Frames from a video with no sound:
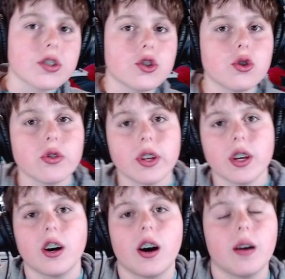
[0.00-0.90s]
to
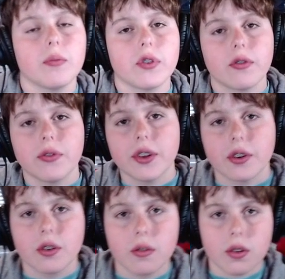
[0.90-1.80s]

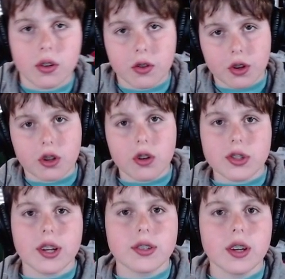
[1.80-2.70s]
the close
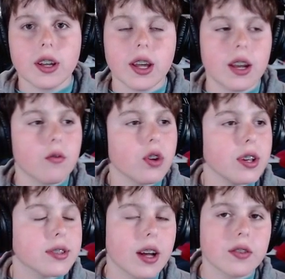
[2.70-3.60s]
test again, and it really
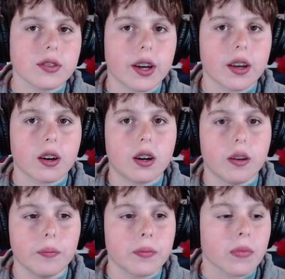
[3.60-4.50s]
sounds like
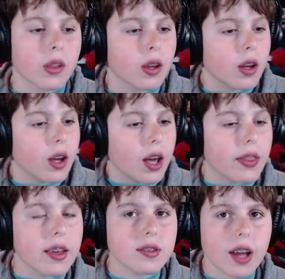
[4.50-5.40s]
they
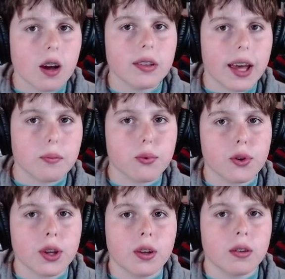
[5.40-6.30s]
sound like
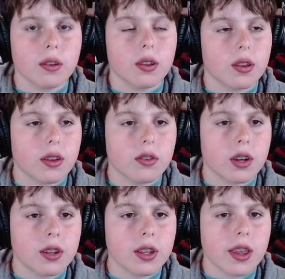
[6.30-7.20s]

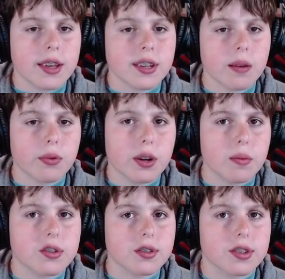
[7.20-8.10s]
they sound pretty much
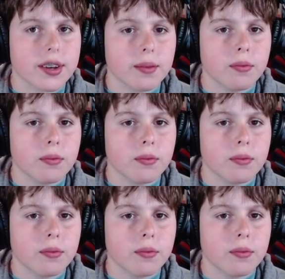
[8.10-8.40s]
the same.